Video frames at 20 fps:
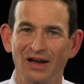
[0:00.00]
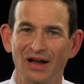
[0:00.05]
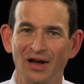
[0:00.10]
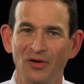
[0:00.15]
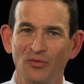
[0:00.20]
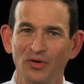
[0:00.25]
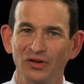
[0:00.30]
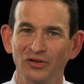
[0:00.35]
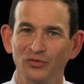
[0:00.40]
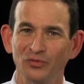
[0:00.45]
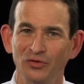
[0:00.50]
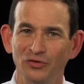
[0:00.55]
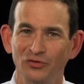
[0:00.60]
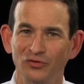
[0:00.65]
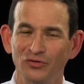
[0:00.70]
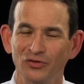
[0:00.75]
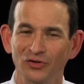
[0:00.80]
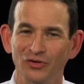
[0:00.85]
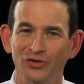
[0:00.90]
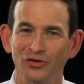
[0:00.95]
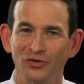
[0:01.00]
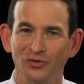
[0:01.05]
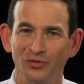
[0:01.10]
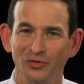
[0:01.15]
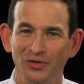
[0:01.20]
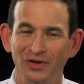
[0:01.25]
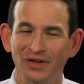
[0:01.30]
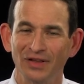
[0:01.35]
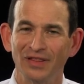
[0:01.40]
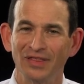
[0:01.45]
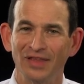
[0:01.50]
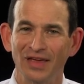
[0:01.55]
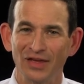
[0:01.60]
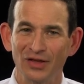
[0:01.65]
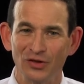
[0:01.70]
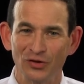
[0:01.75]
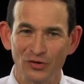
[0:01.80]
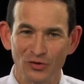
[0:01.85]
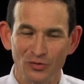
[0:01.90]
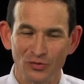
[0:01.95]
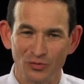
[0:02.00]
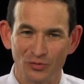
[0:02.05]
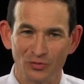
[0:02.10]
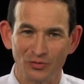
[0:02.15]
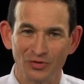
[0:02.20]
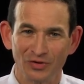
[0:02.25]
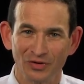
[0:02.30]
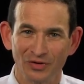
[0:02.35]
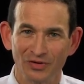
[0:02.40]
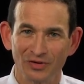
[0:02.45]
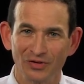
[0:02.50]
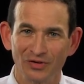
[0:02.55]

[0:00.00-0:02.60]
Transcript: I want to ensure you that you,